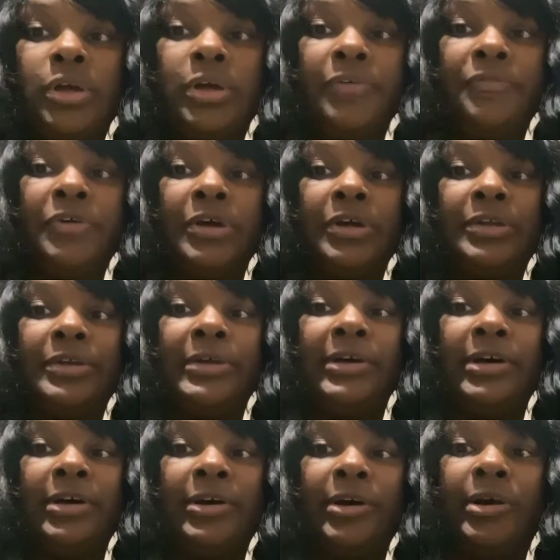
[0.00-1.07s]
for
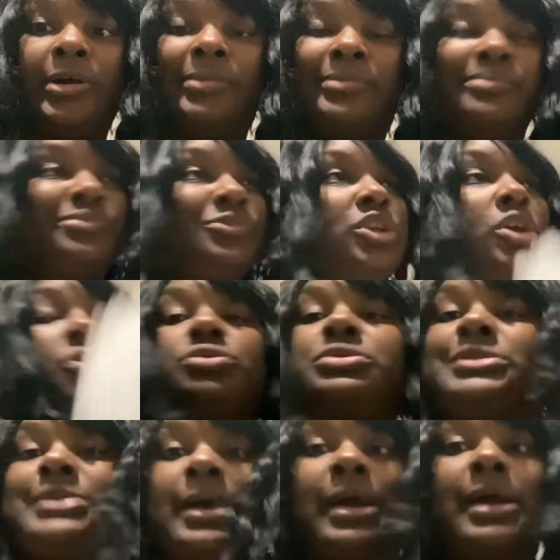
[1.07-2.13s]
you know,
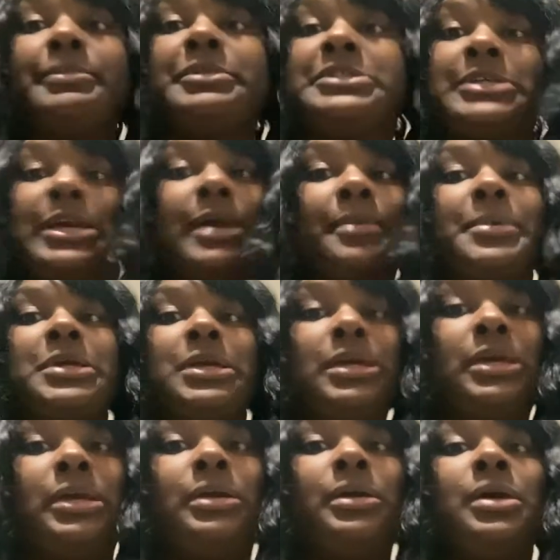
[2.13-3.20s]
time and time
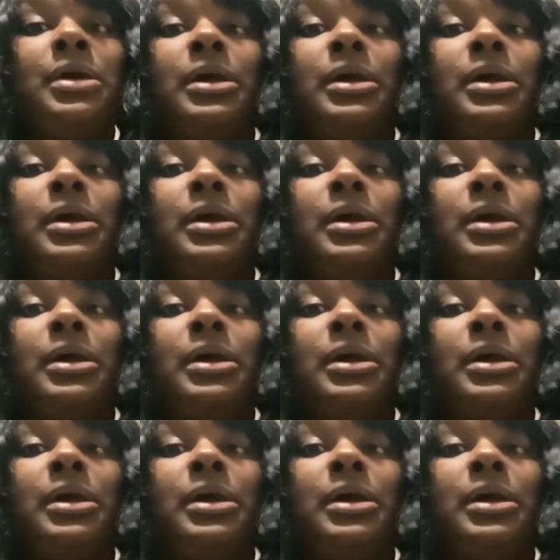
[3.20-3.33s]
again.